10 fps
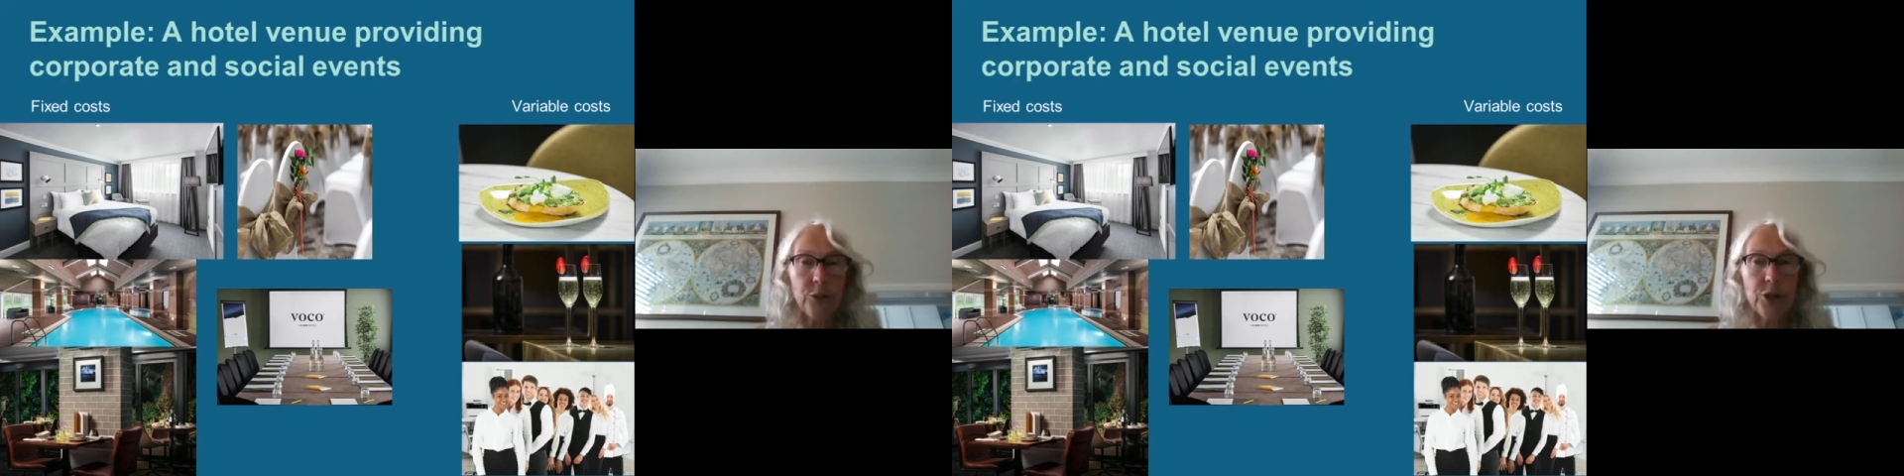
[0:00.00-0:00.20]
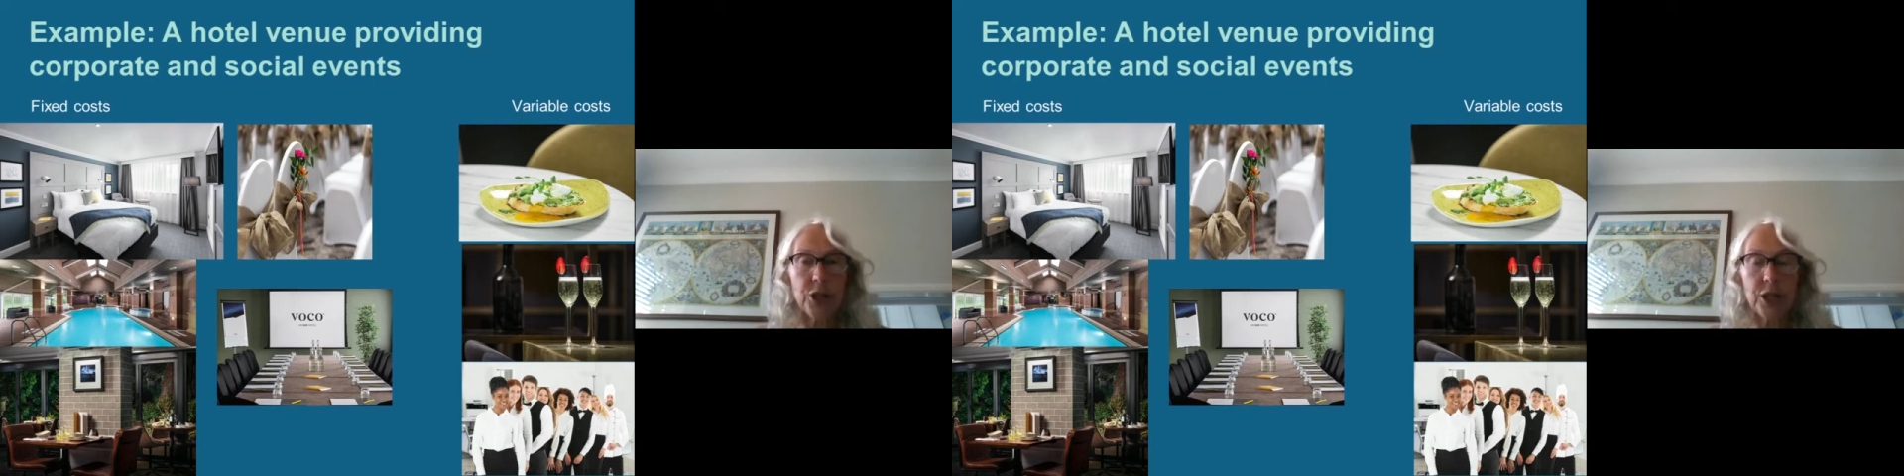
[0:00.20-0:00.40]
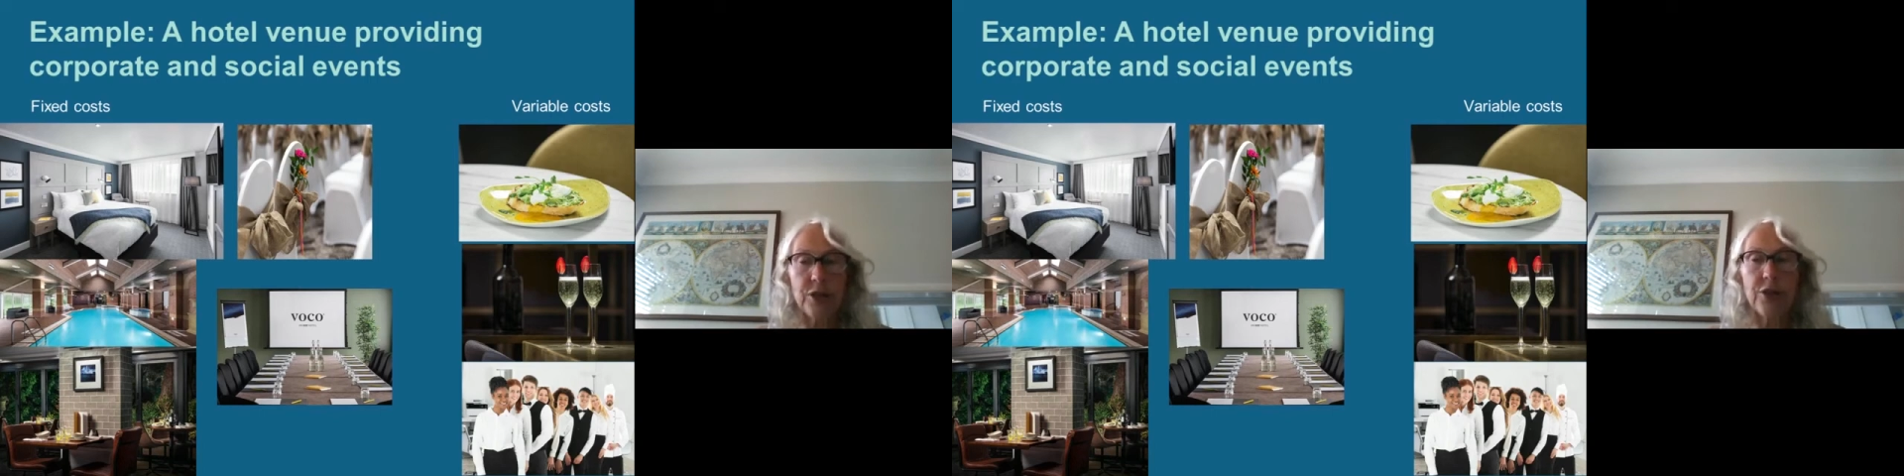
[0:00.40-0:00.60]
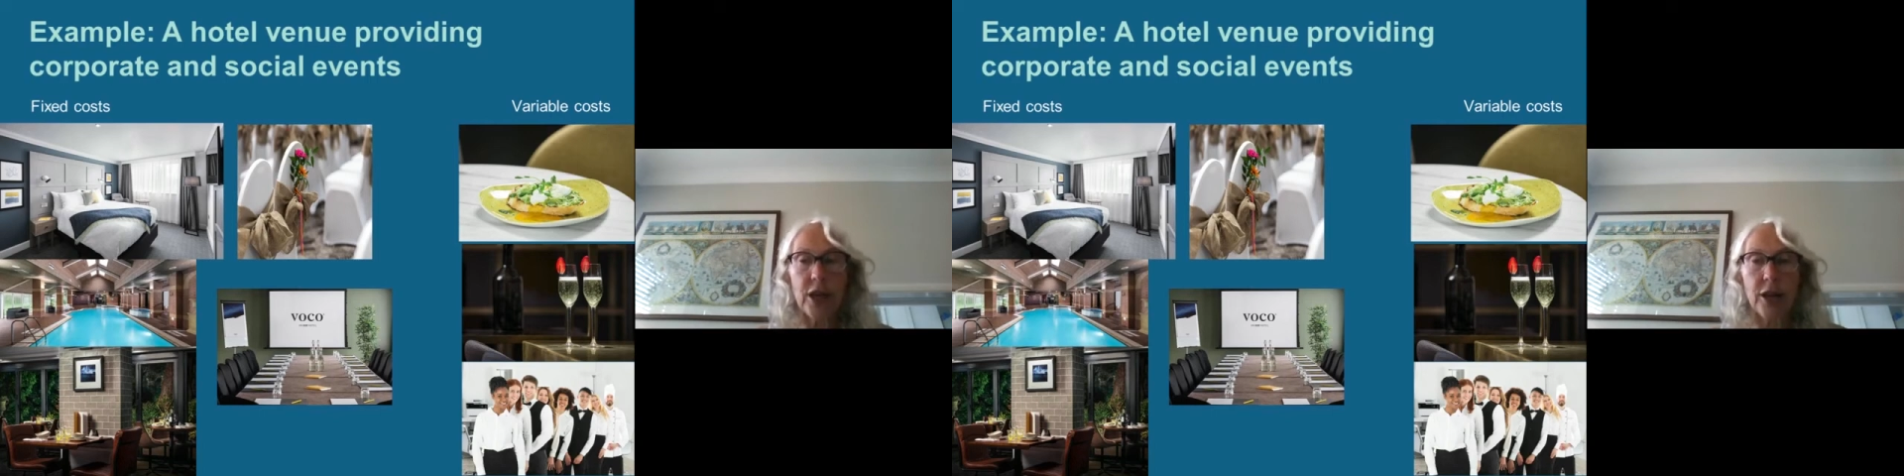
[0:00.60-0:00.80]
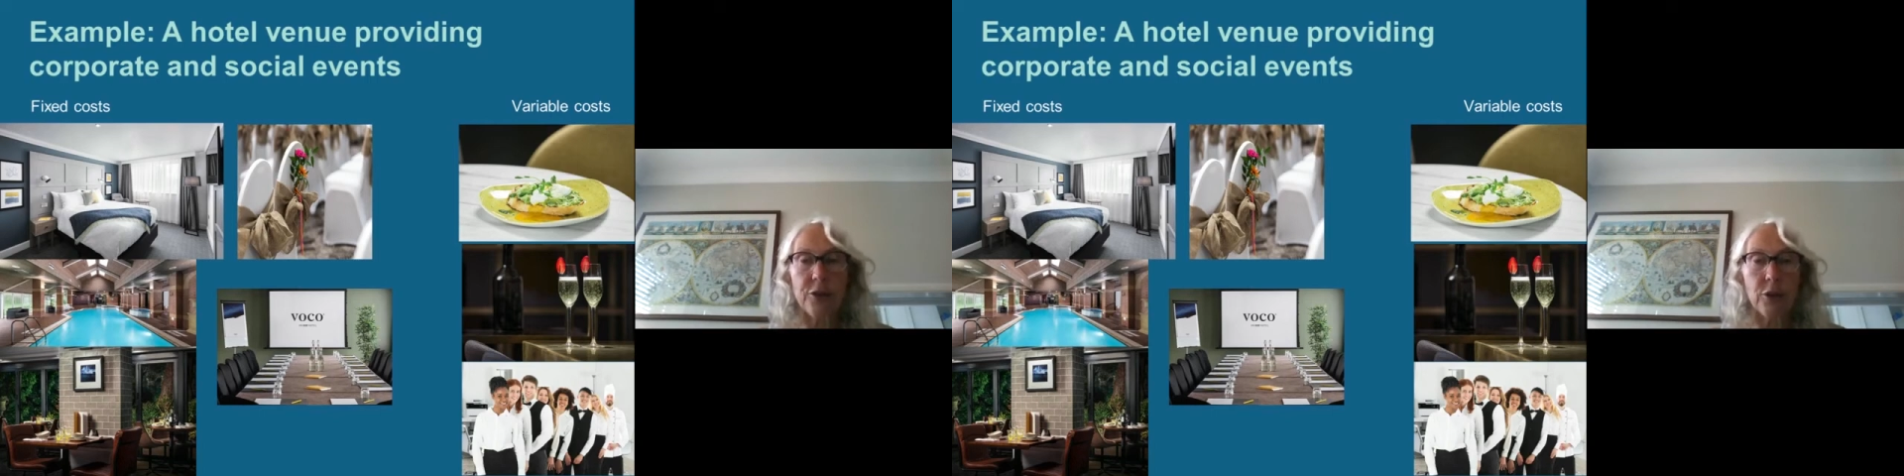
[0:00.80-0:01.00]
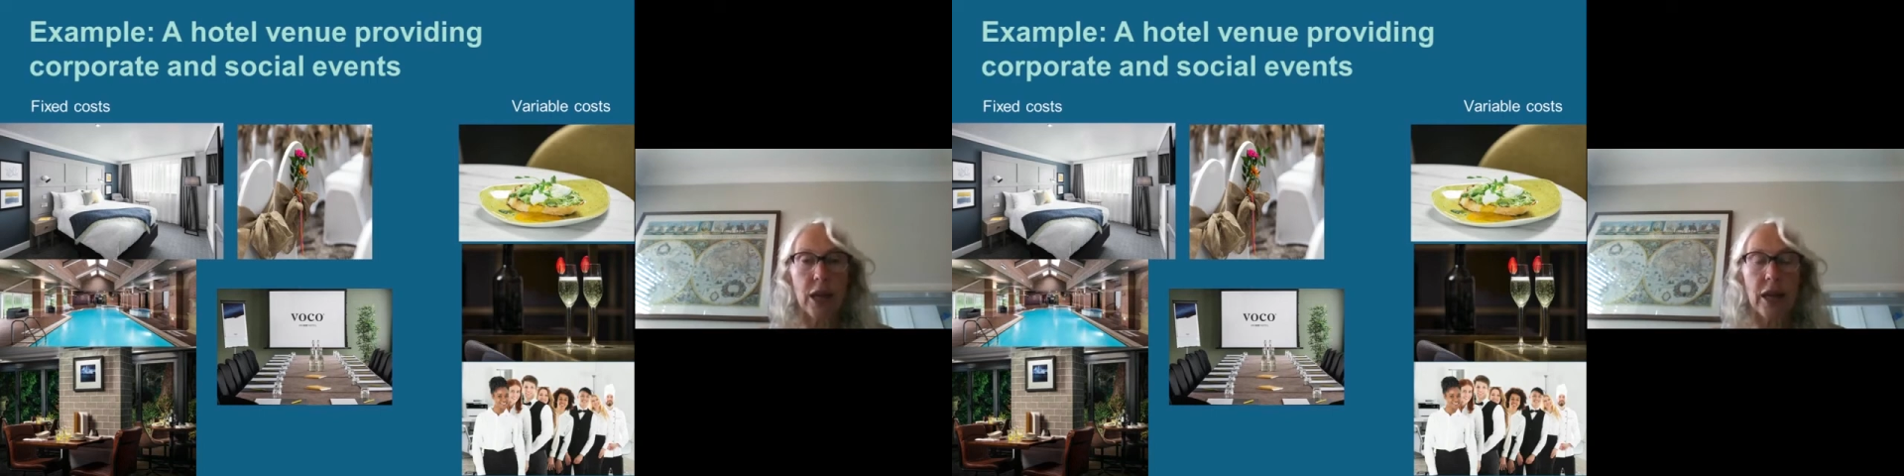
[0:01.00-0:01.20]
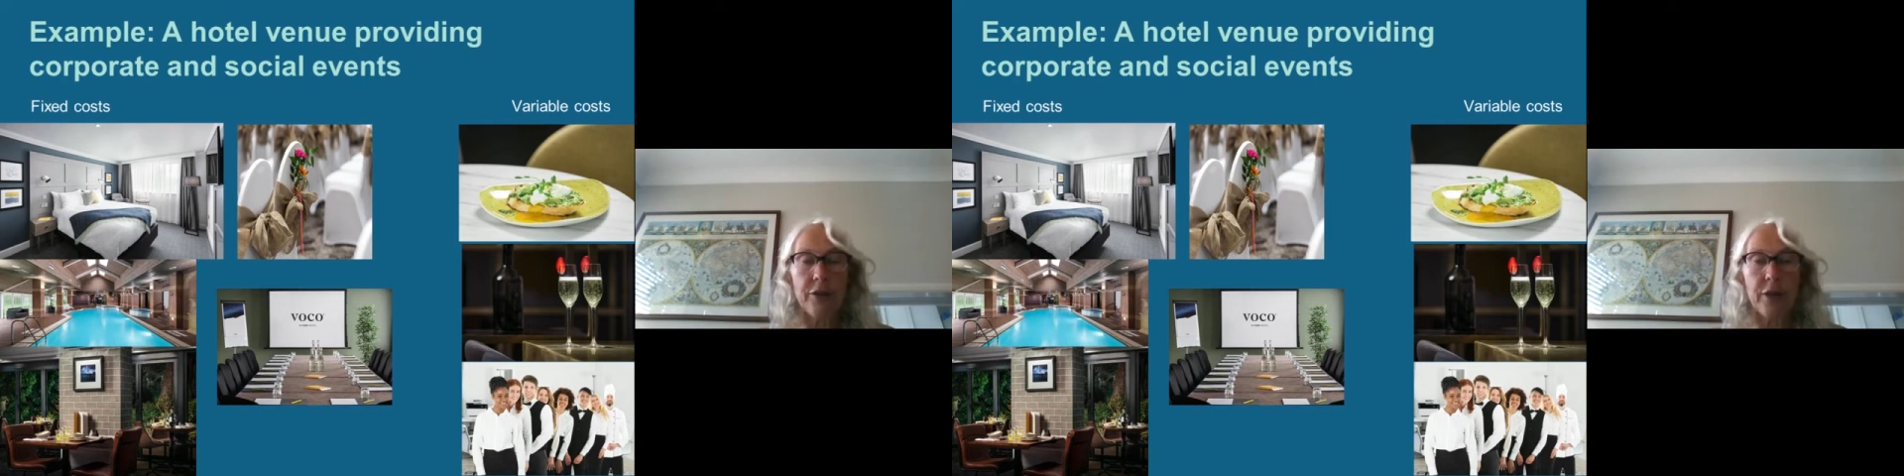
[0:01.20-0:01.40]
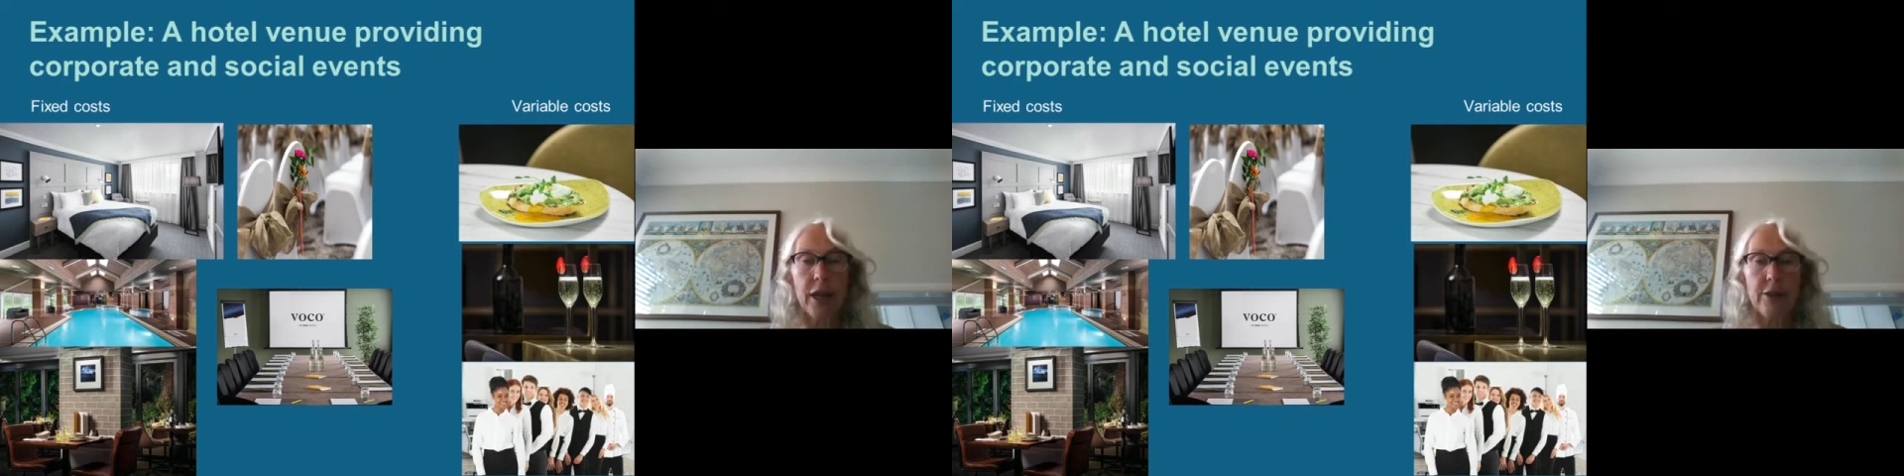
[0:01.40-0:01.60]
which you can see over on the
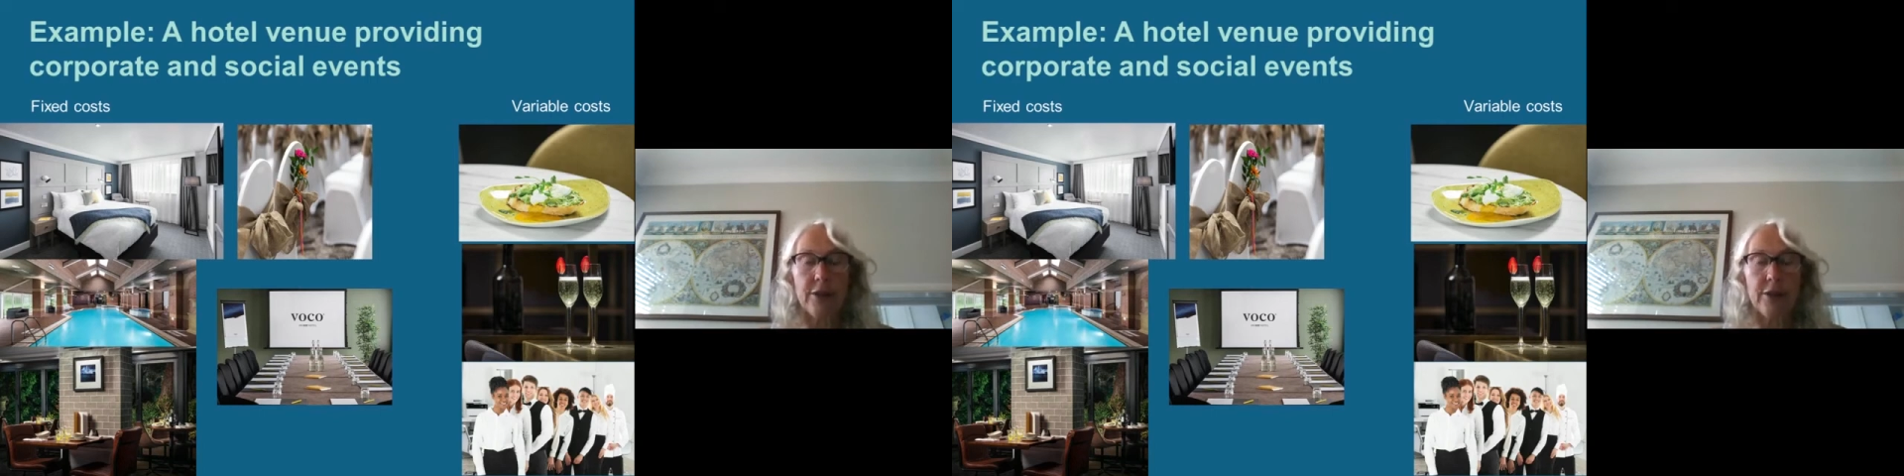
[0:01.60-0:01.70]
left there.